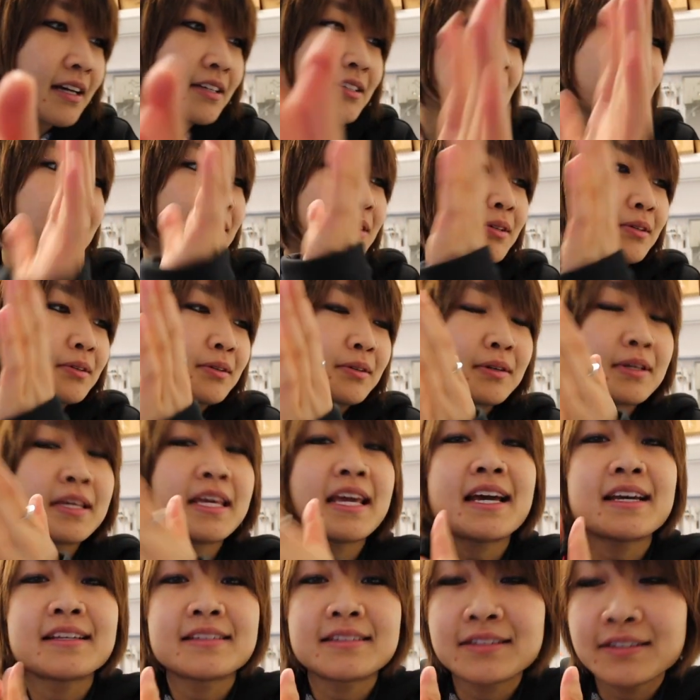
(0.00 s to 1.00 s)
so
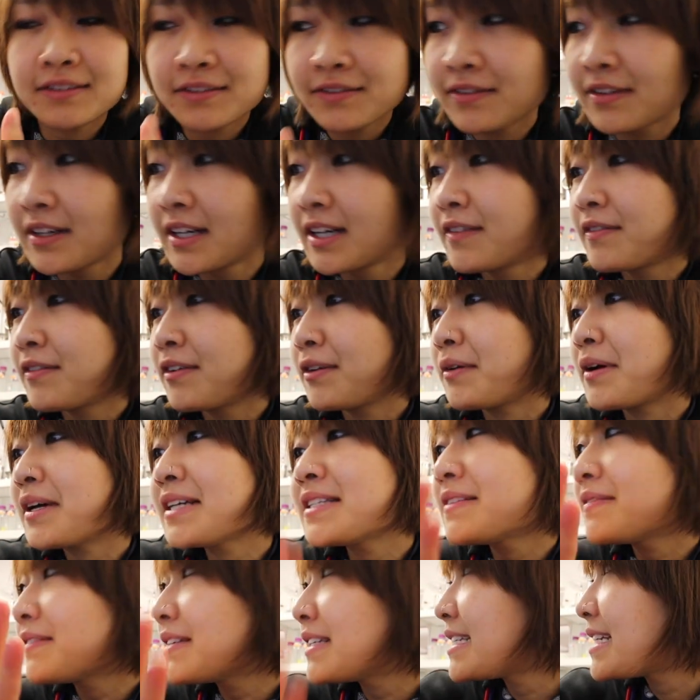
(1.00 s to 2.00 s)
yes, for the
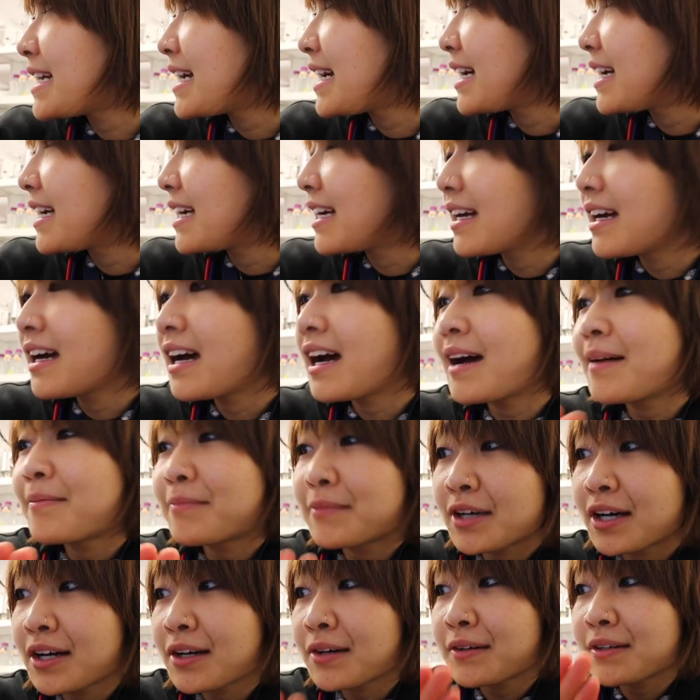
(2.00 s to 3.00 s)
rest of the day,
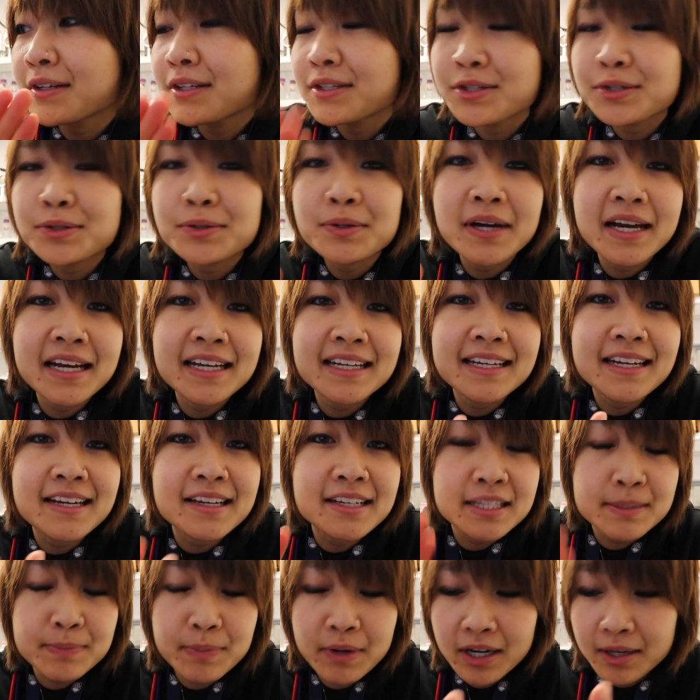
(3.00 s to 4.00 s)
I'm not going to do any
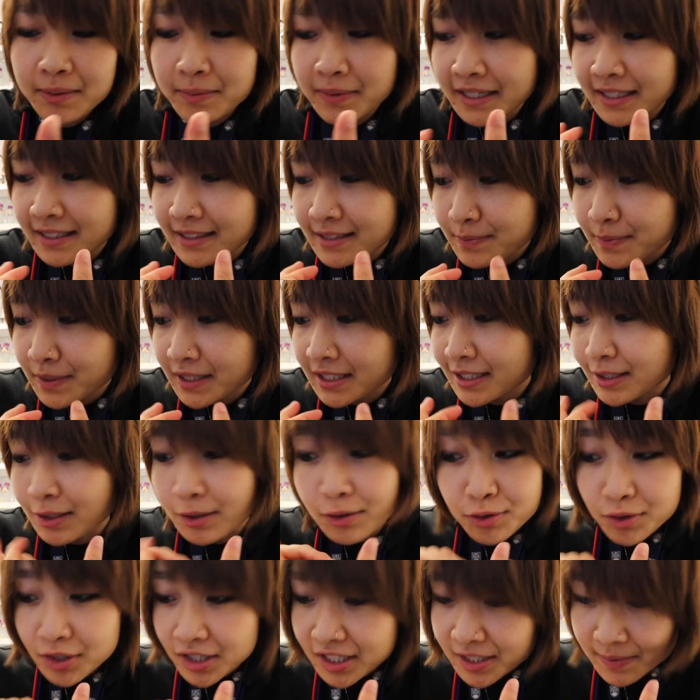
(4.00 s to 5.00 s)
experiments because I
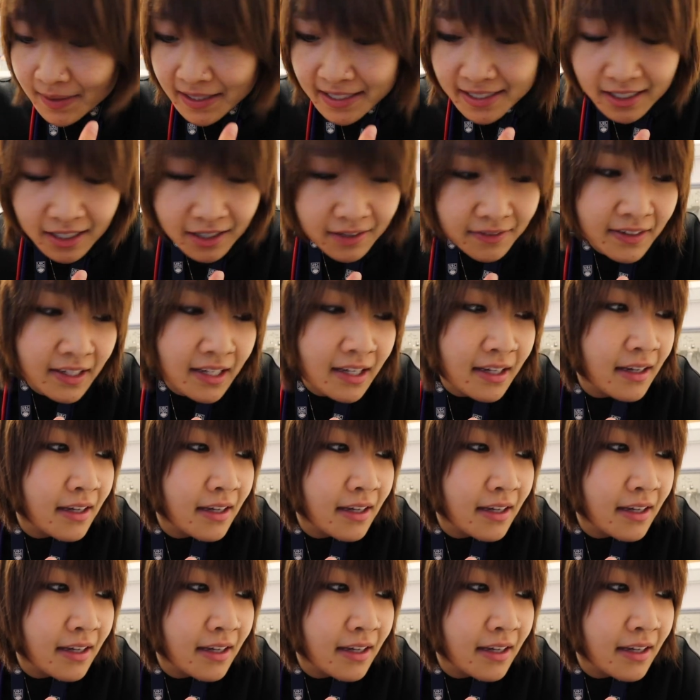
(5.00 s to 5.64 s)
don't trust myself.